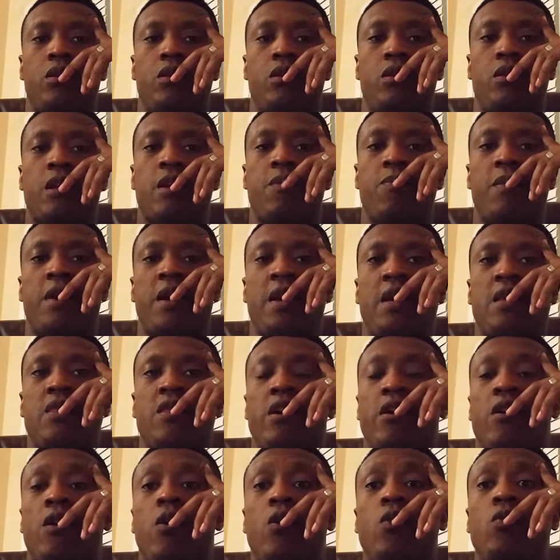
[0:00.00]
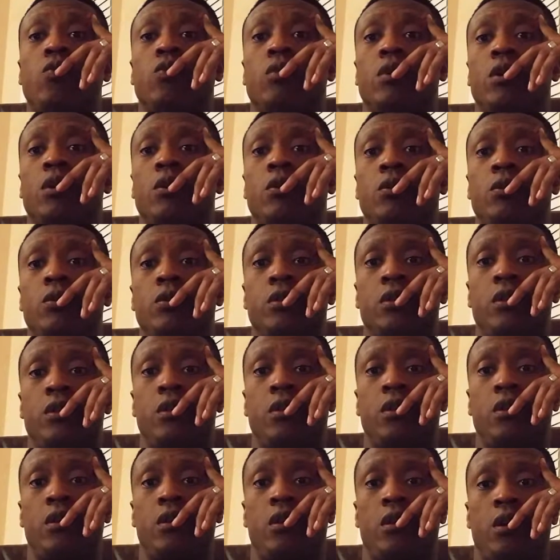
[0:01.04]
they made their own roads.
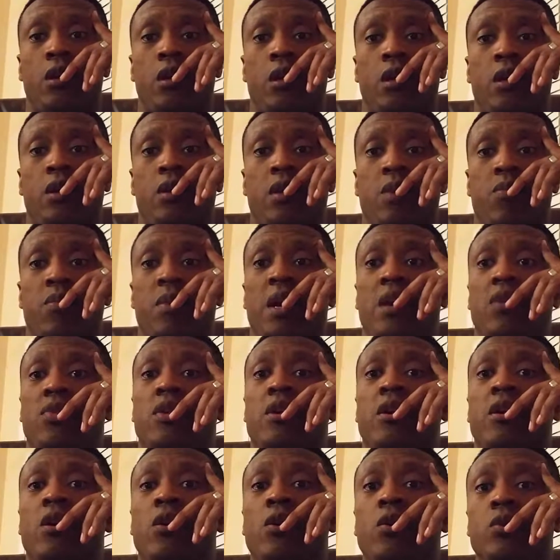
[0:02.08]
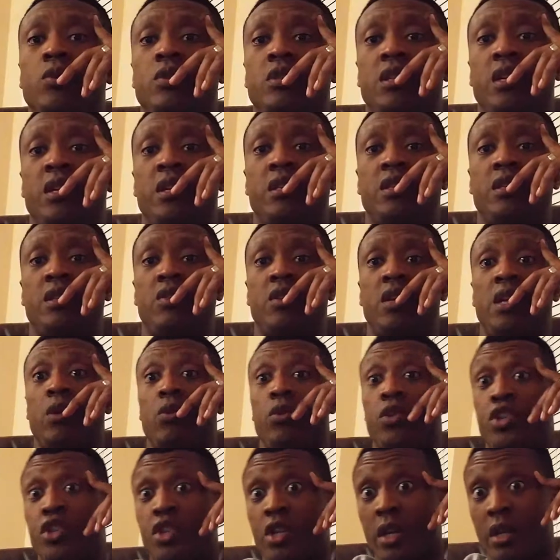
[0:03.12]
They made their own cities, and then it
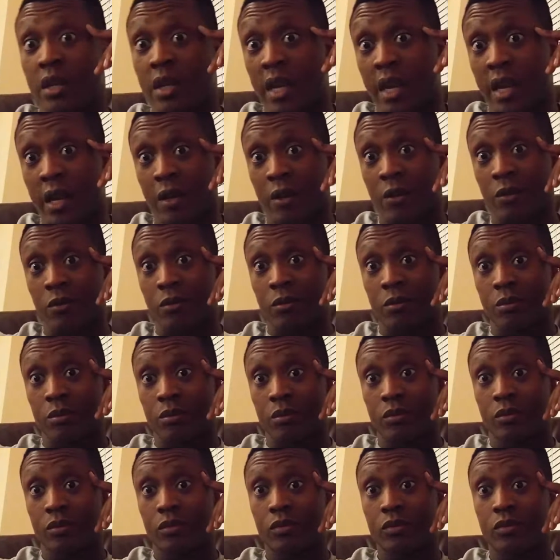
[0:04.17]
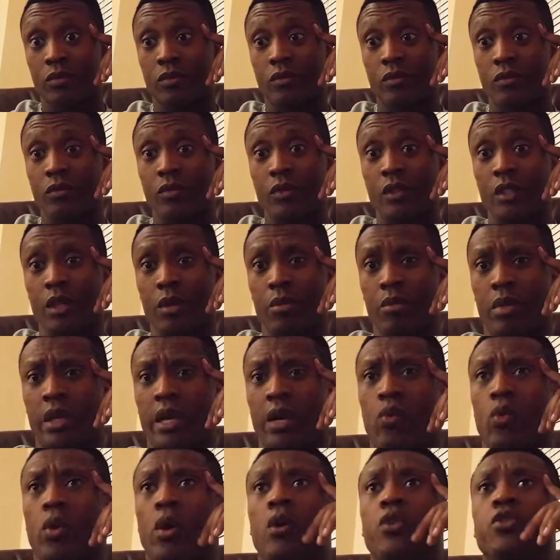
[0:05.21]
was shut down.
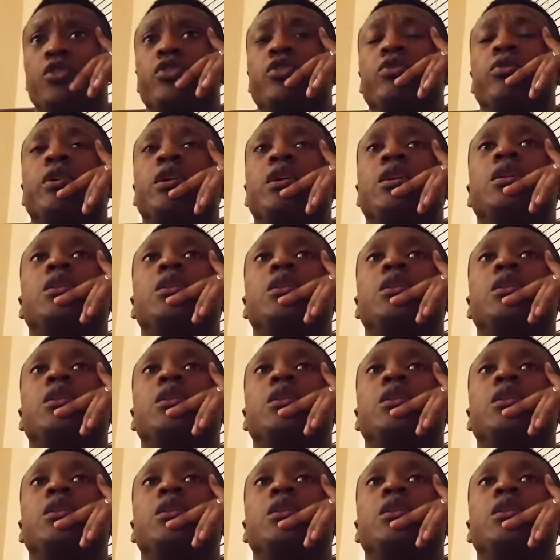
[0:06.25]
Black Wall Street.